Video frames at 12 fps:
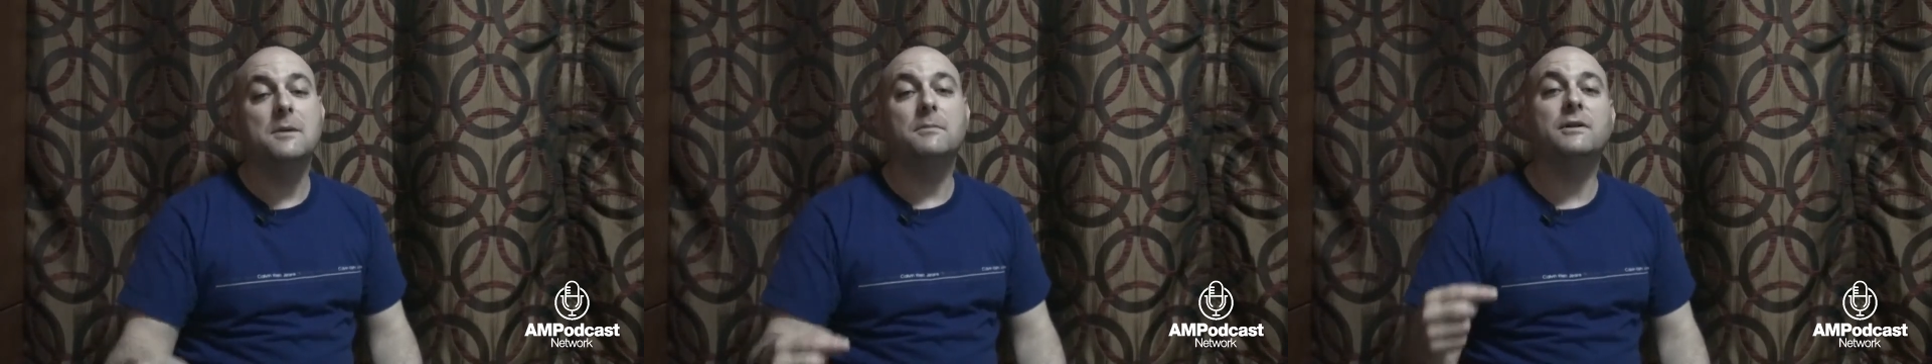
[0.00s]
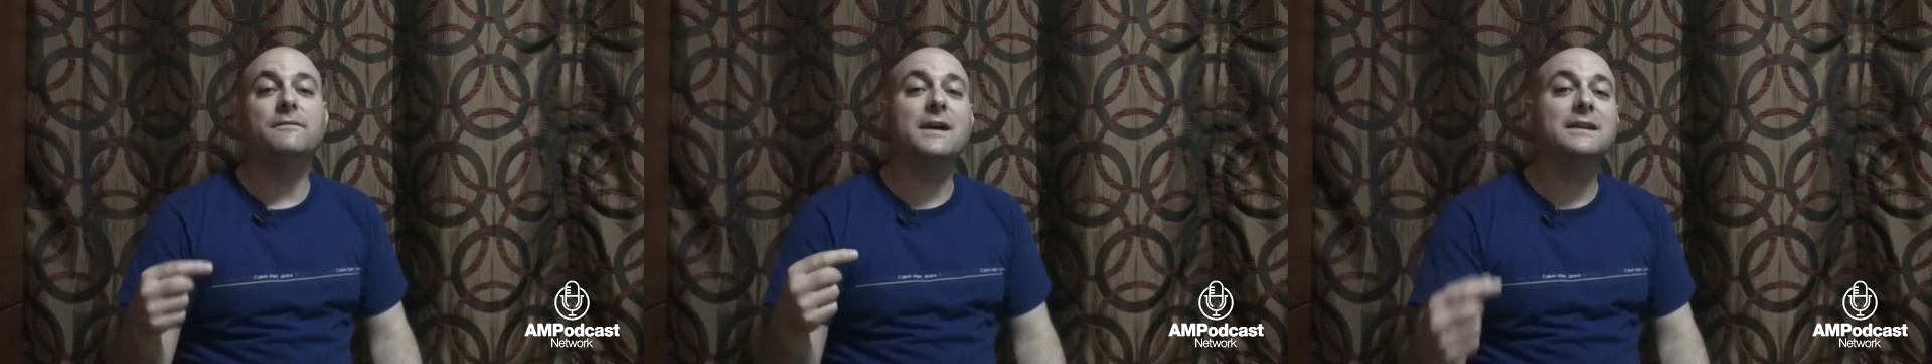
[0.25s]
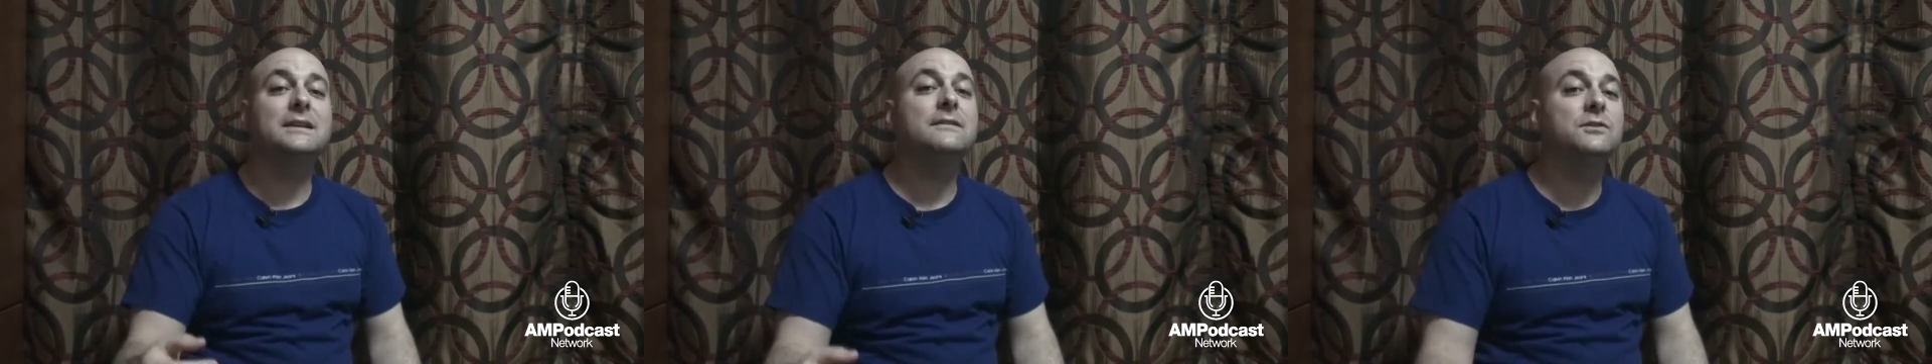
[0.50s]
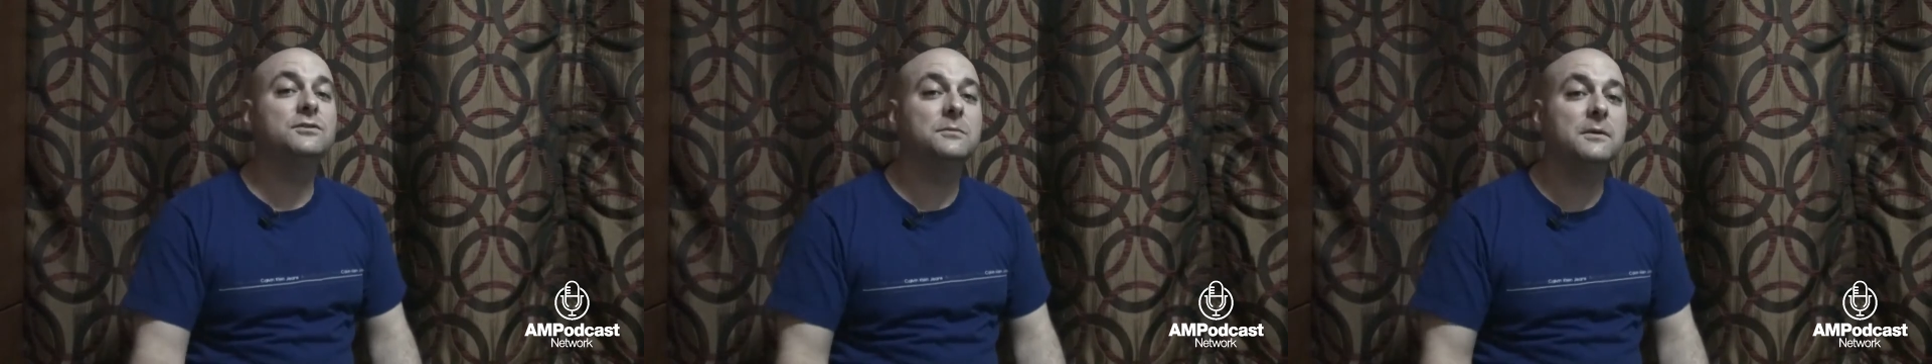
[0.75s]
but if I can
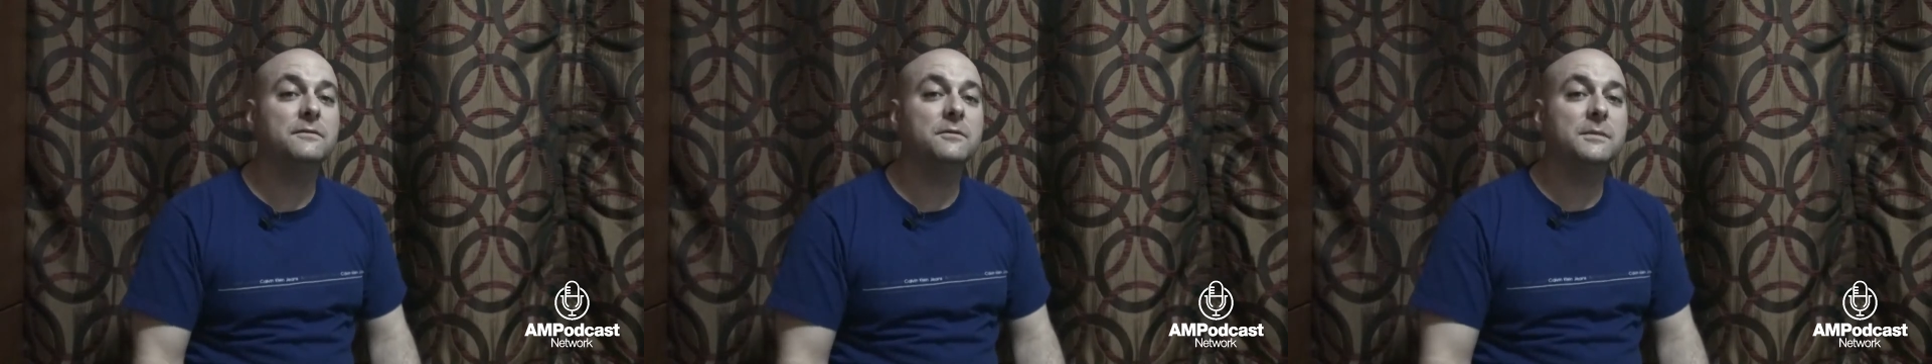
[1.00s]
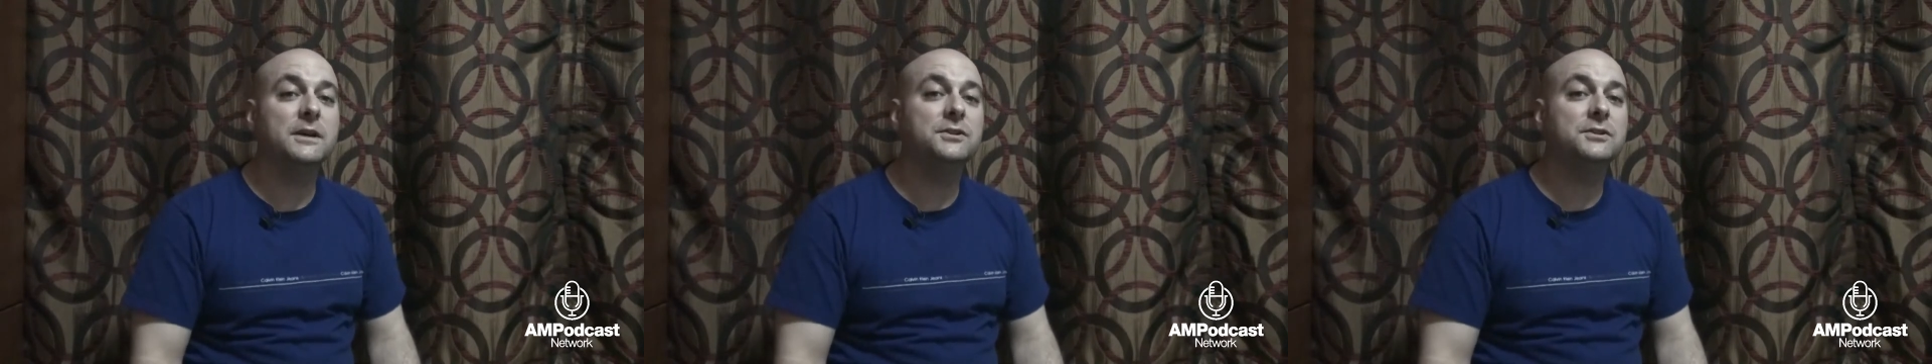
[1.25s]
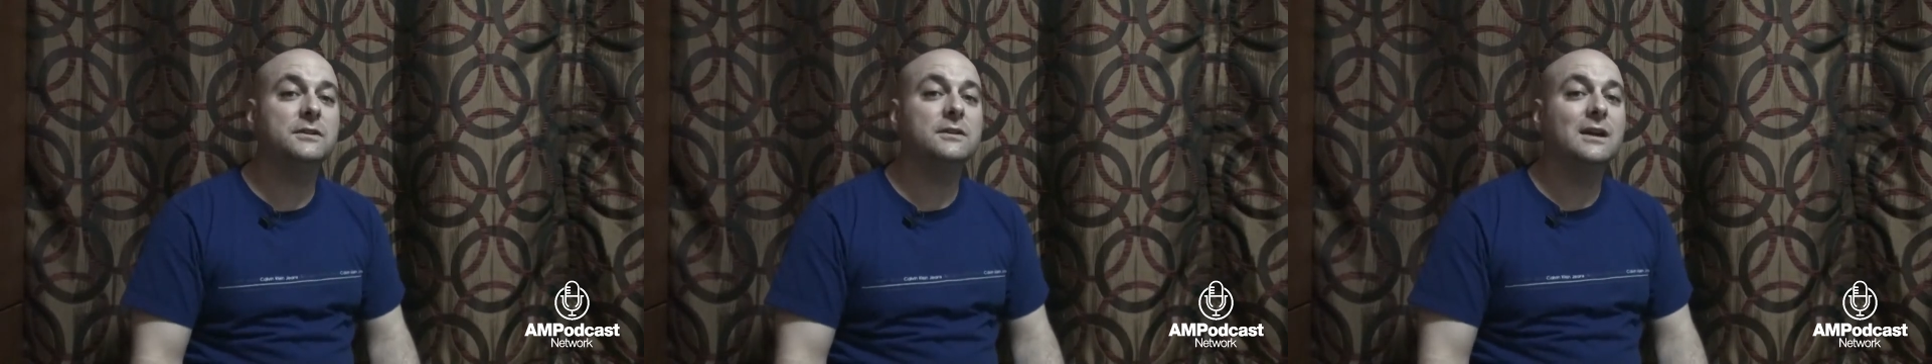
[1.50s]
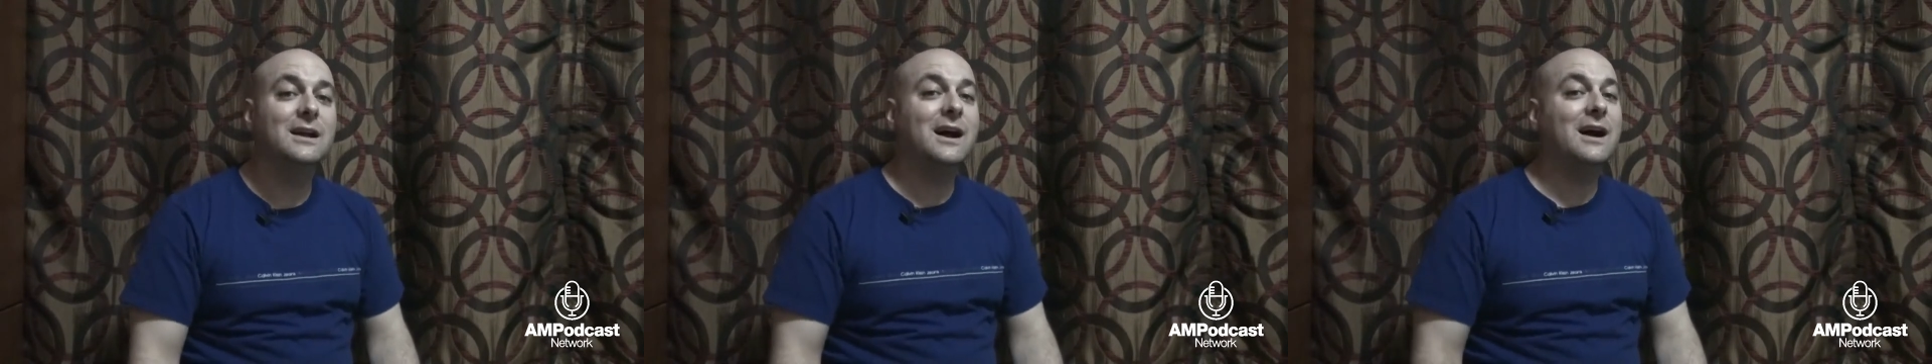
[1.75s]
give you some information